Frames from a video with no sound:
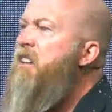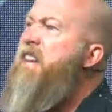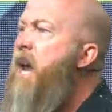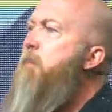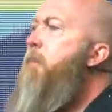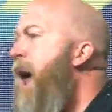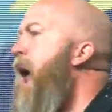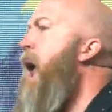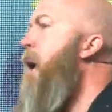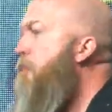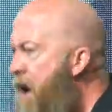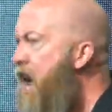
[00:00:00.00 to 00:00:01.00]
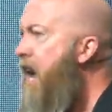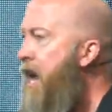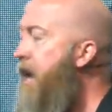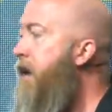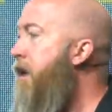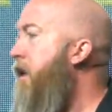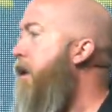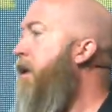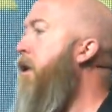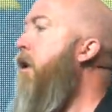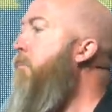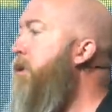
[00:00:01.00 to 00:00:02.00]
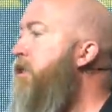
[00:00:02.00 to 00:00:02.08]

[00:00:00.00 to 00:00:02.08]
not going to take my money. No,